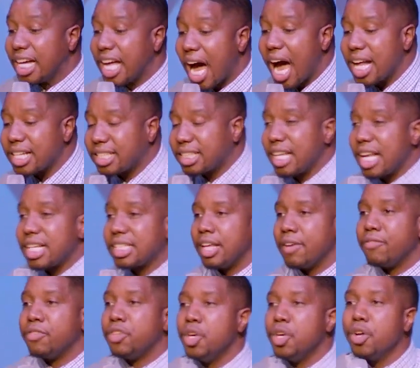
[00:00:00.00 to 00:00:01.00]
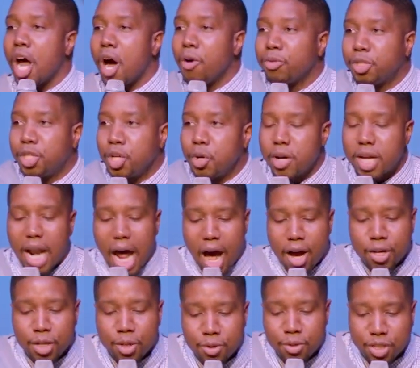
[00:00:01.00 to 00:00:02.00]
God says, If you don't do it,
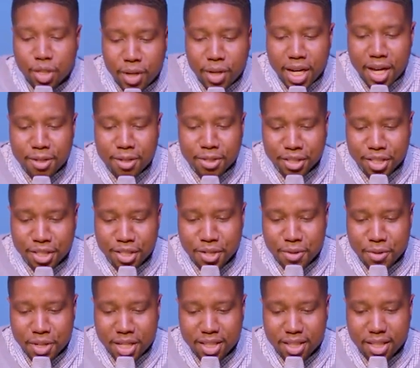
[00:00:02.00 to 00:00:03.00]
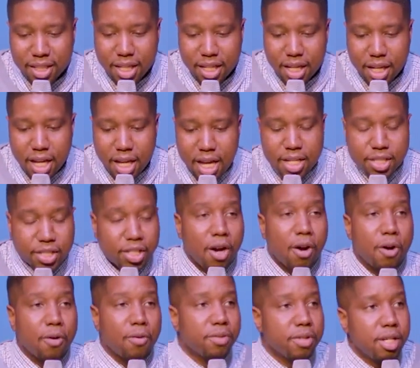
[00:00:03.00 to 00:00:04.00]
I'll use someone else to do it.
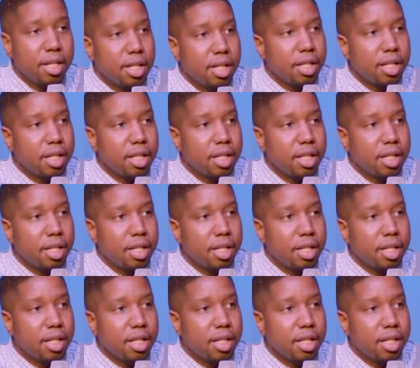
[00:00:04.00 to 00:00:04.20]
So